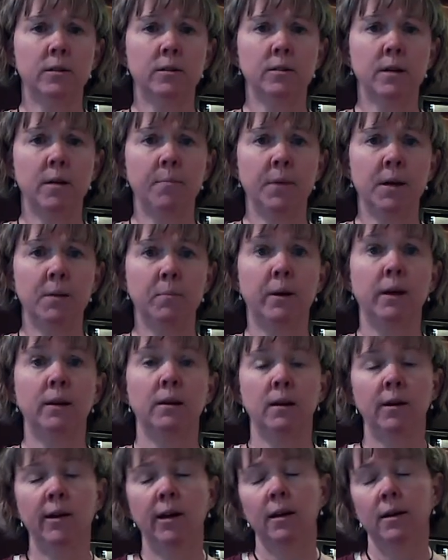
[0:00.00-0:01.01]
or something, but
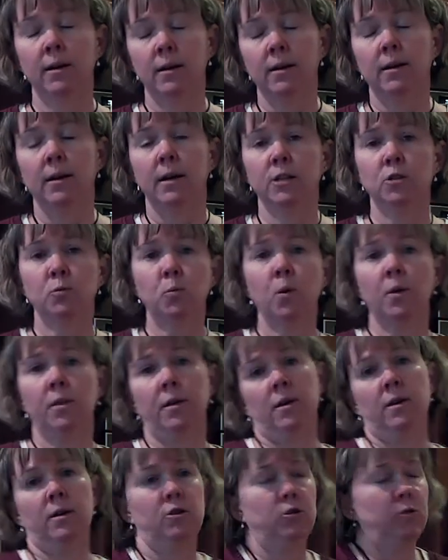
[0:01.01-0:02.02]
it's worth it
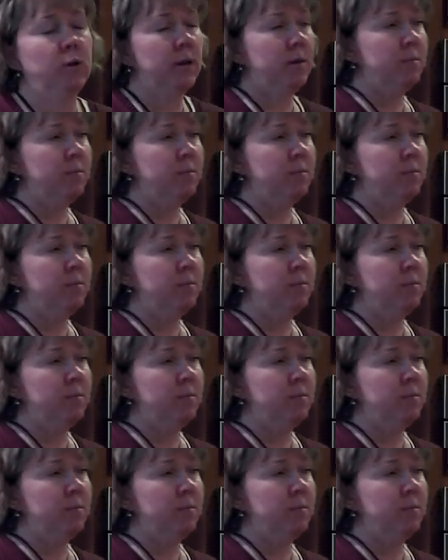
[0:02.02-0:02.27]
because you end up